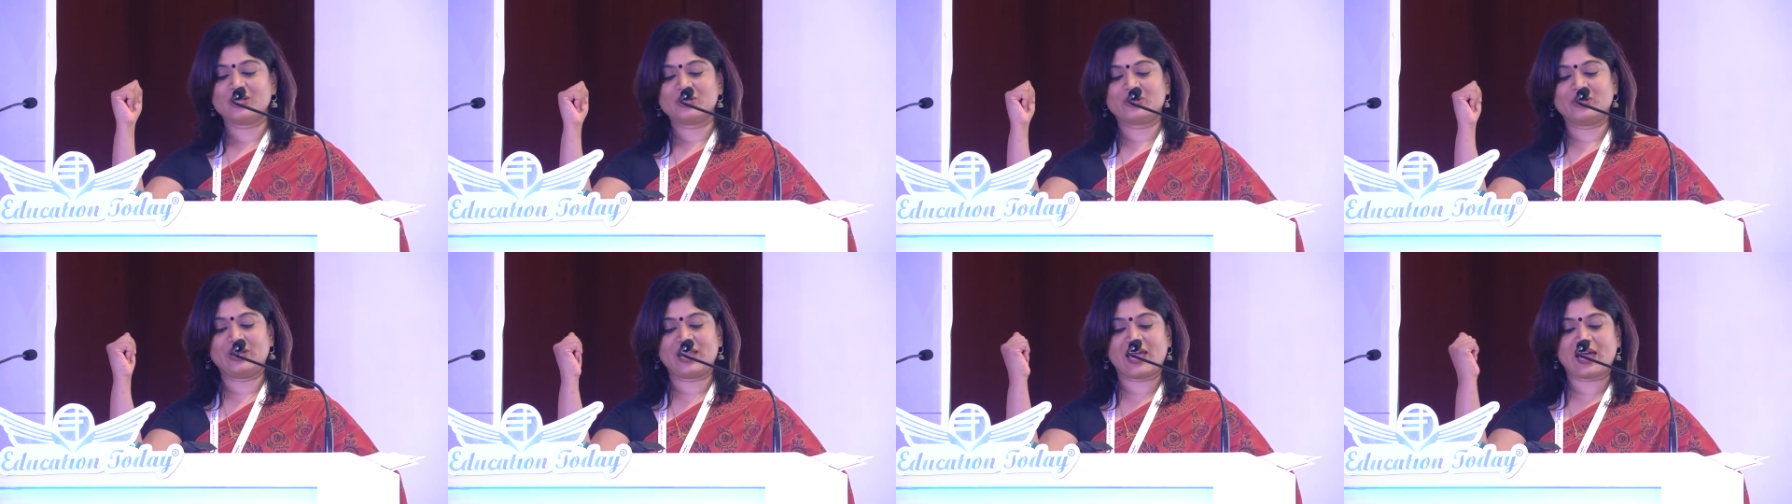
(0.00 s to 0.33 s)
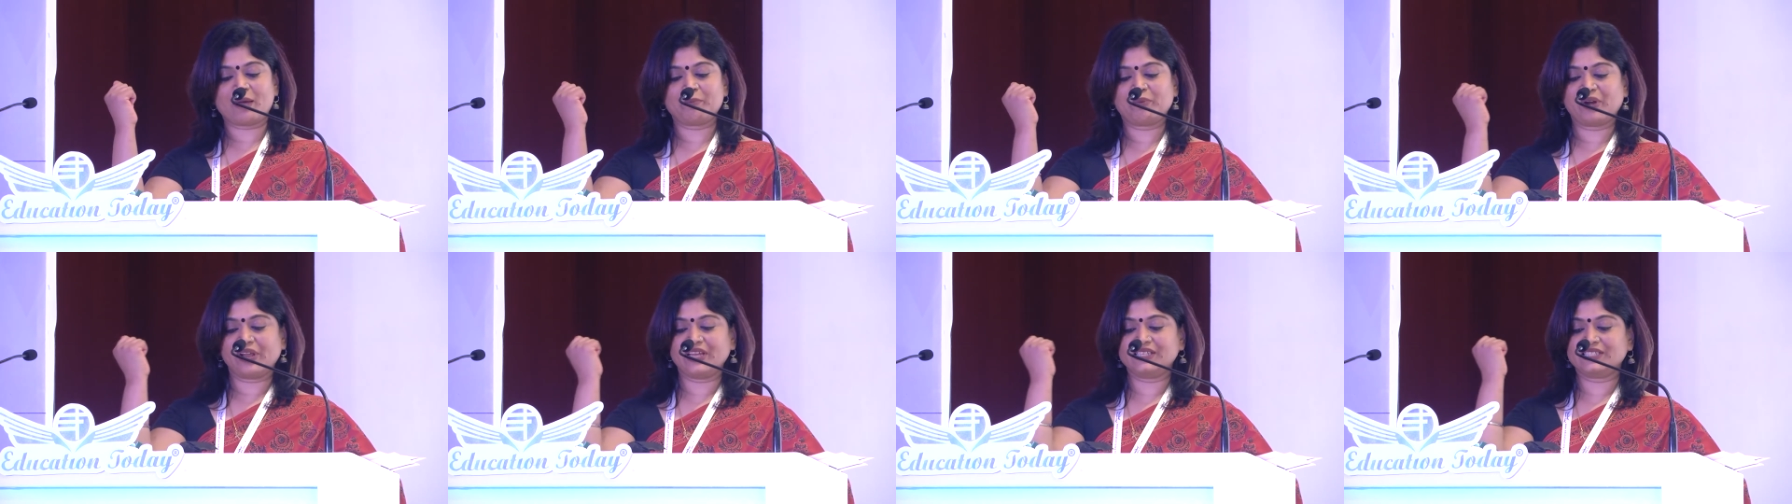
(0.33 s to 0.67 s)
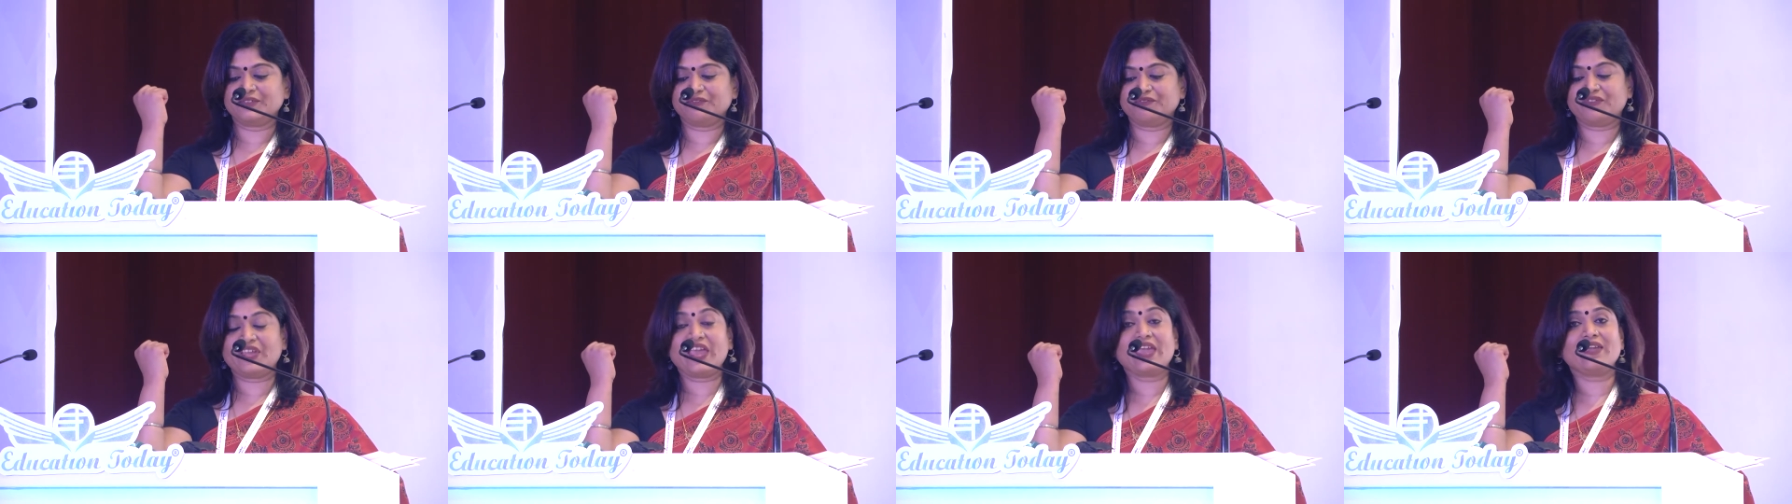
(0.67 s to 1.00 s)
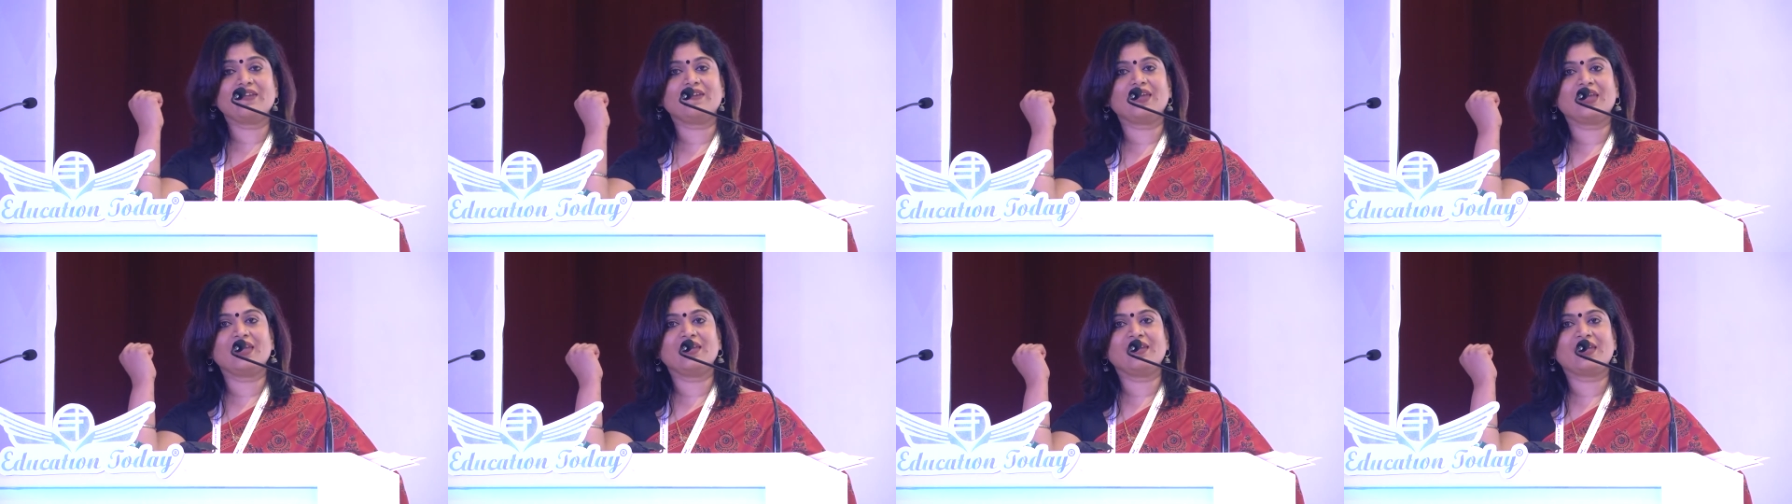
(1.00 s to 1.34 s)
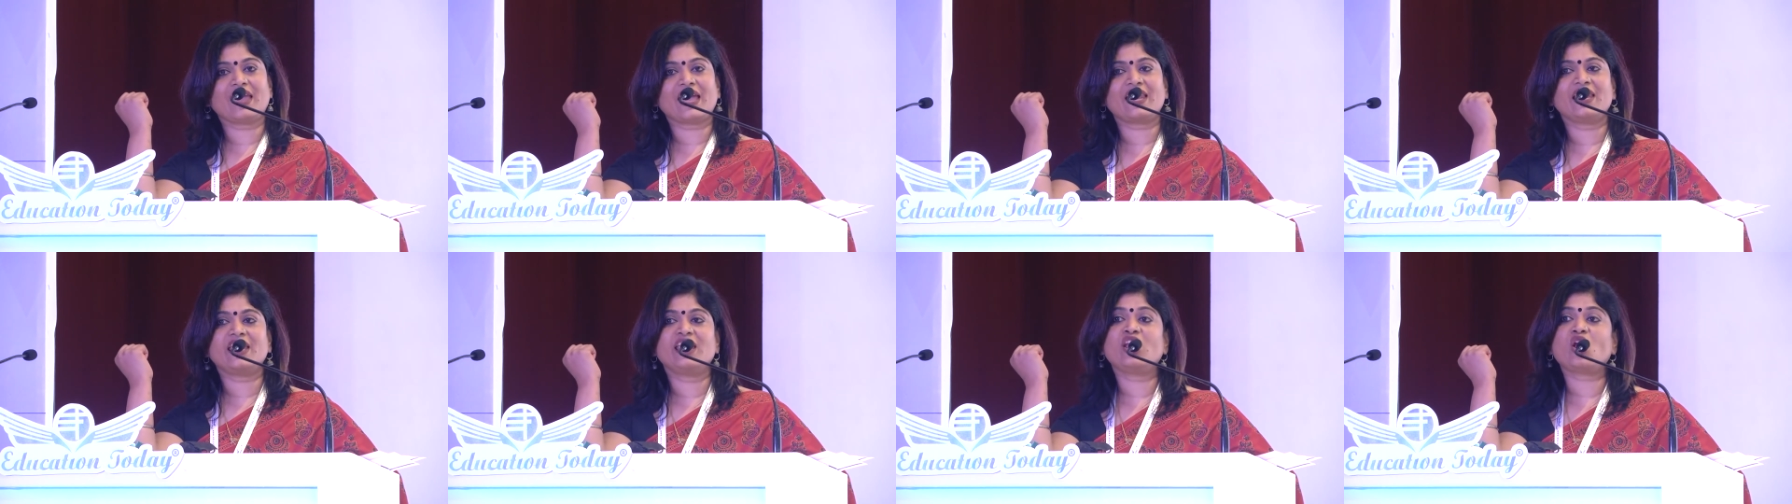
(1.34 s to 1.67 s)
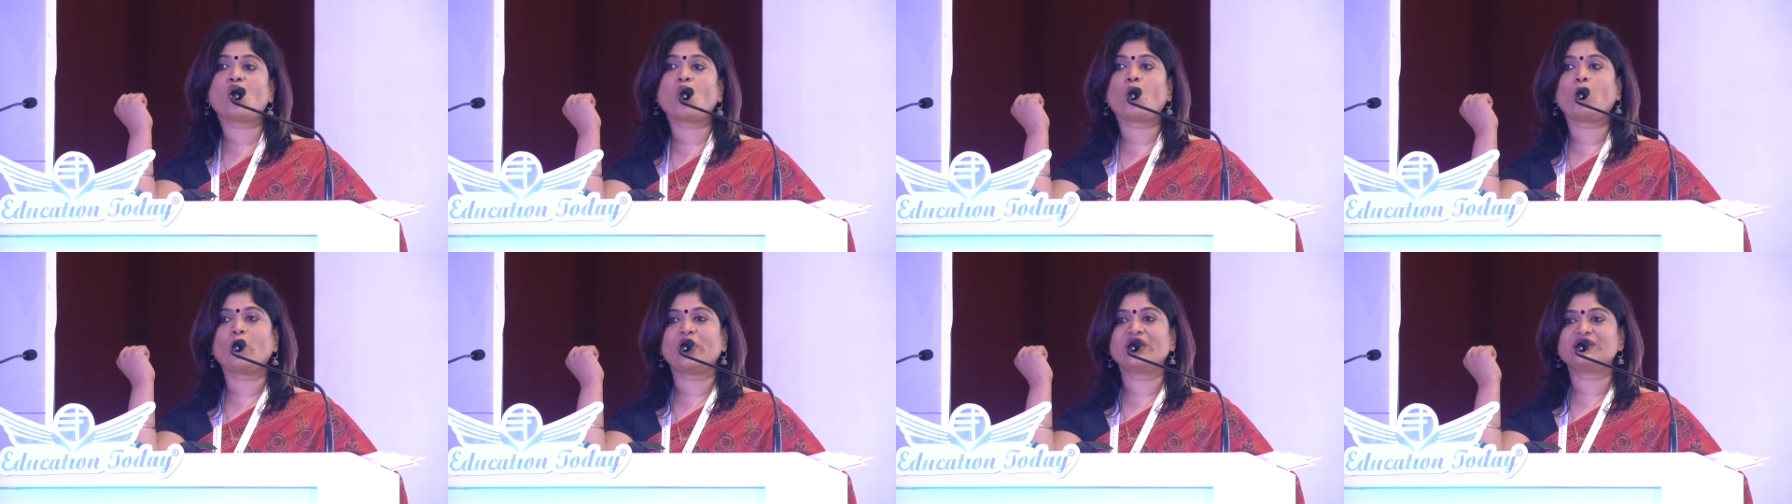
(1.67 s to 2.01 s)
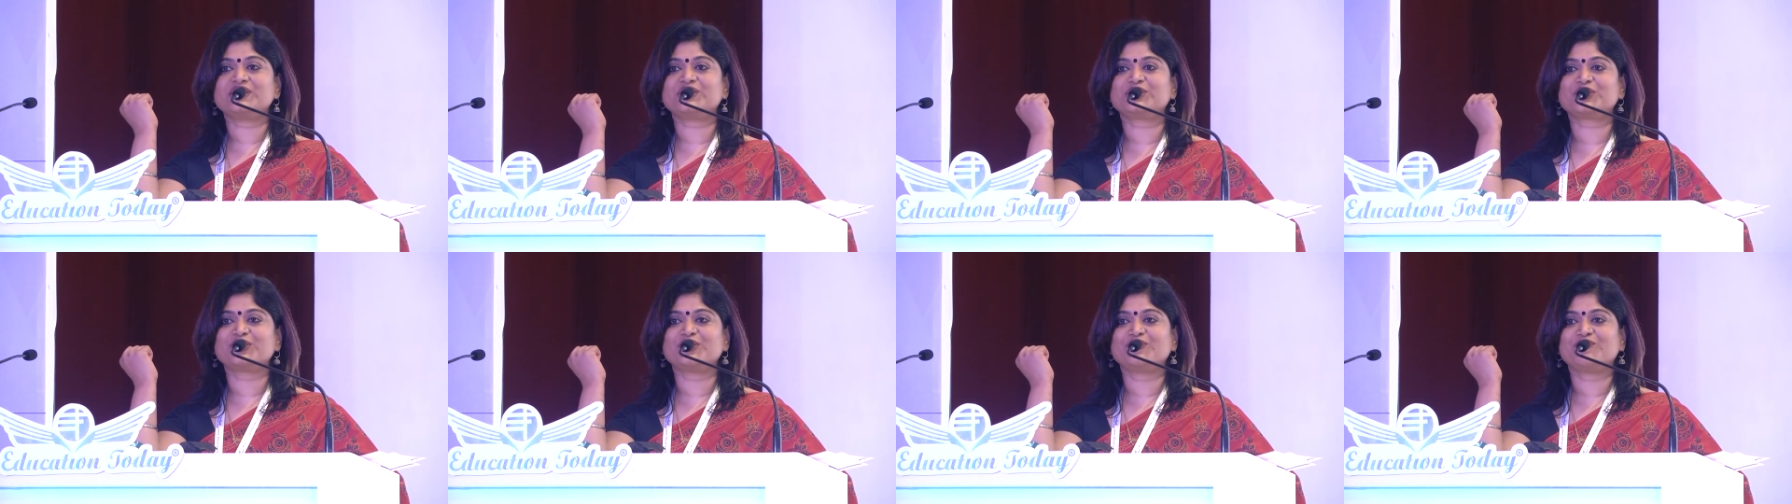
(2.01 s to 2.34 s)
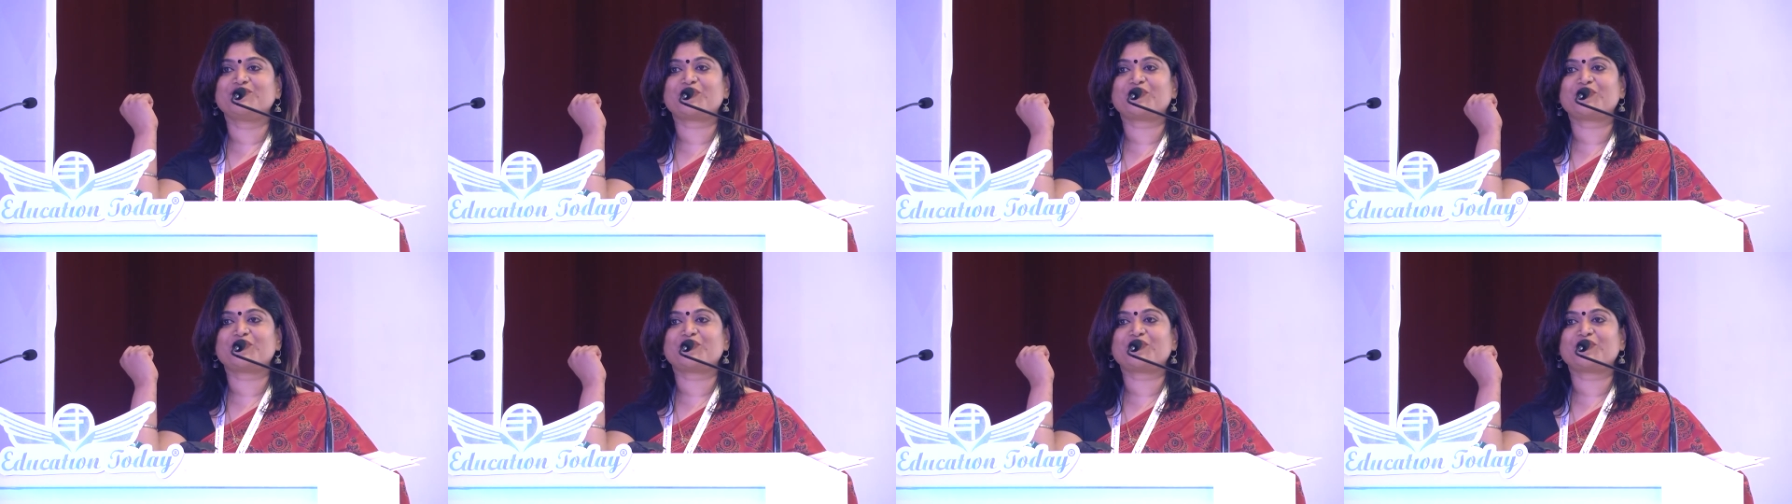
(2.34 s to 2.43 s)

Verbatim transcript: collaborative thinking and innovation